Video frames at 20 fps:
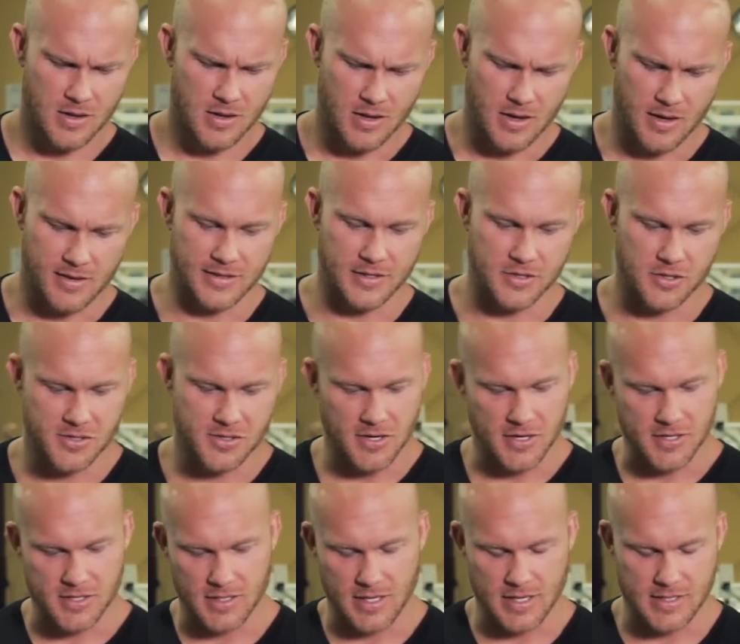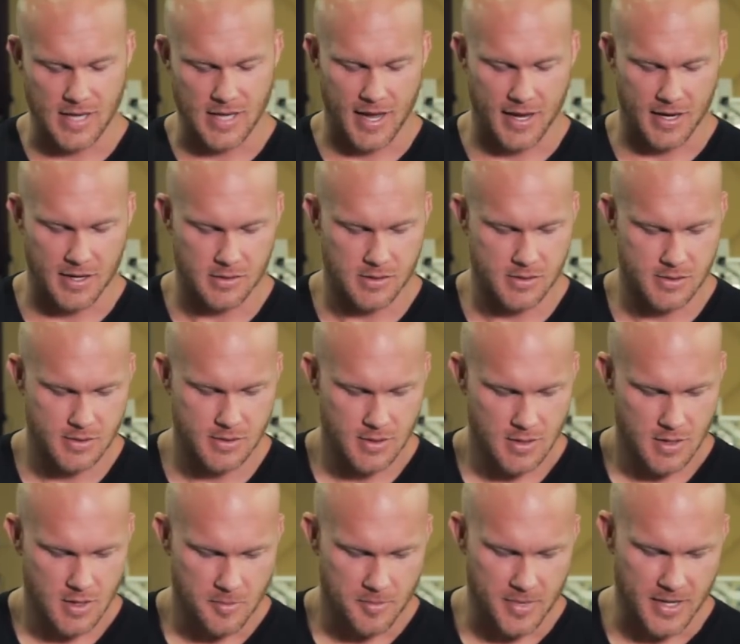Unless you're stretching the antagonist.
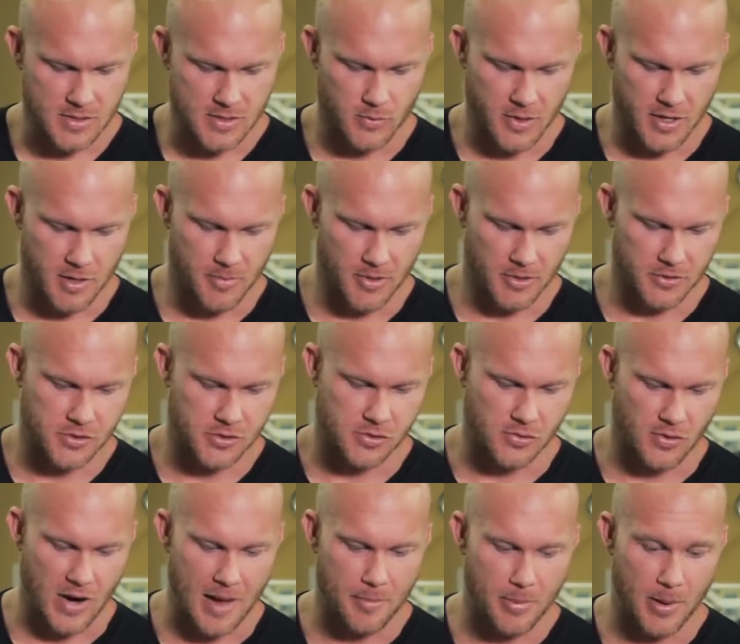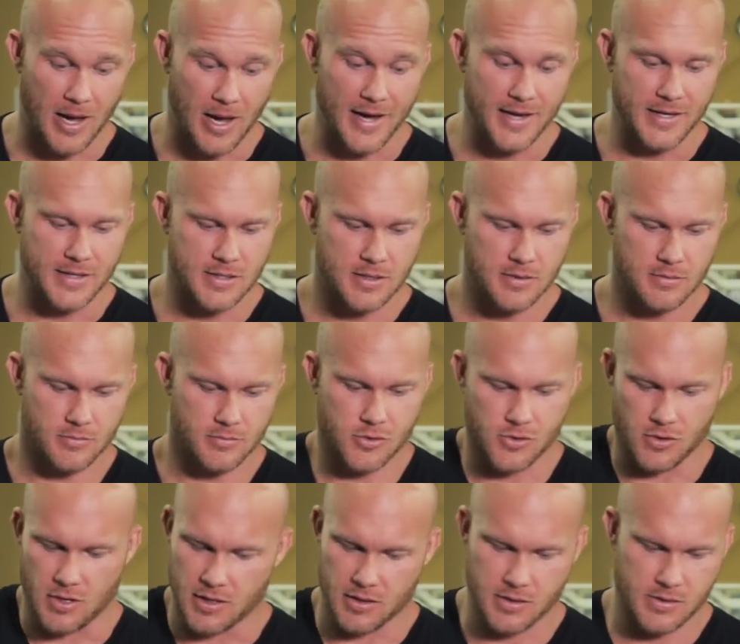Best way to build trap height,
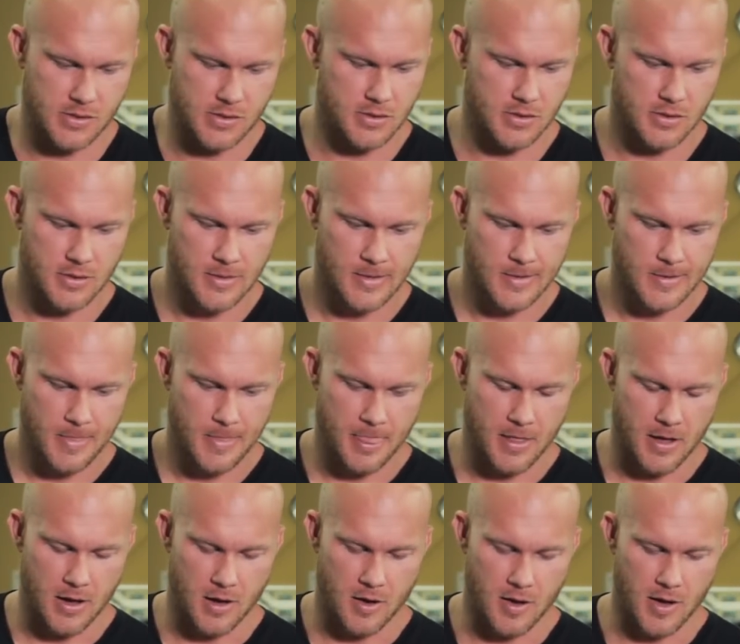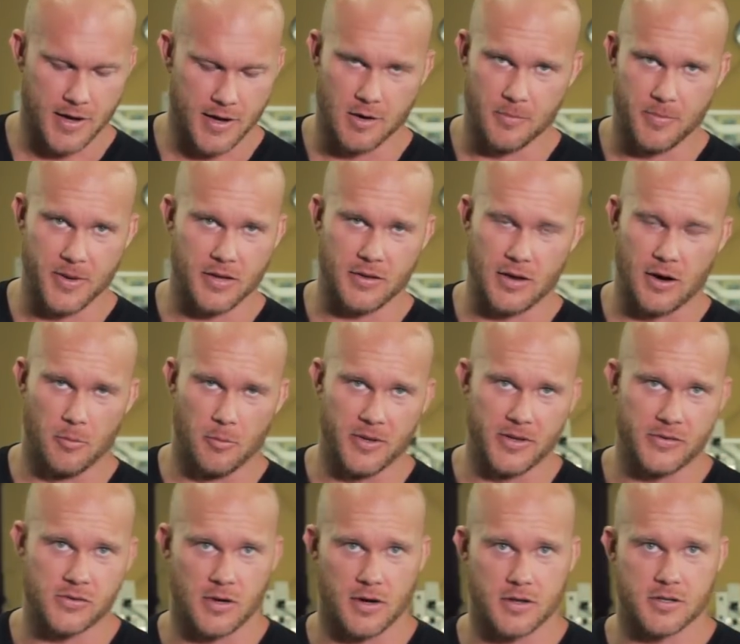shrugs. I don't
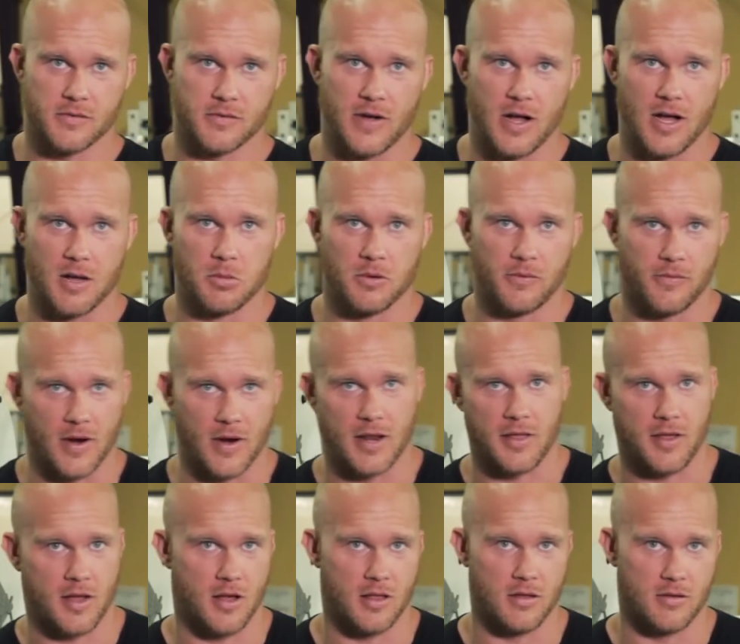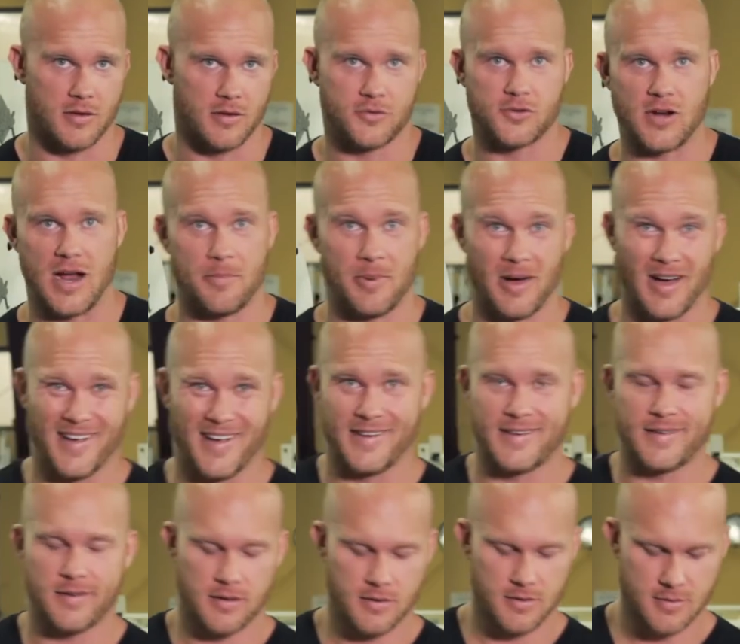believe shrugs are valuable for anything other than trap
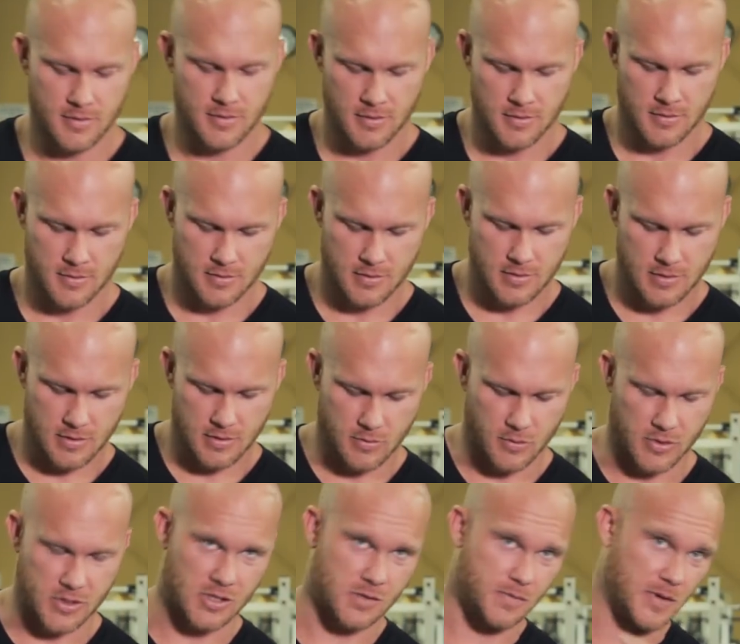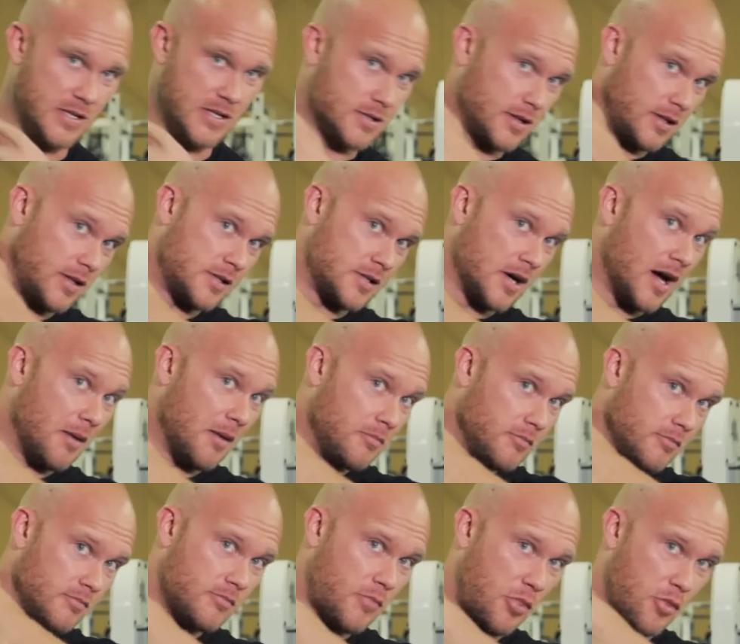height, which is basically the top
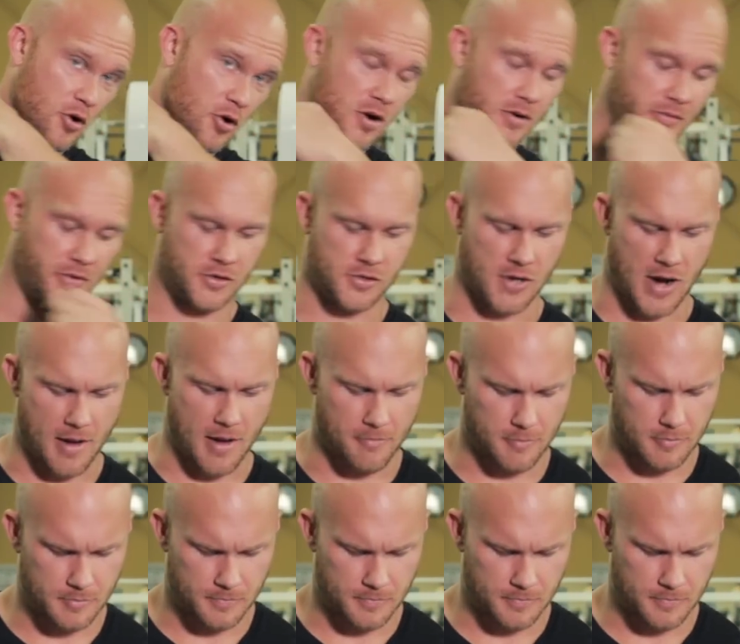third of your trap.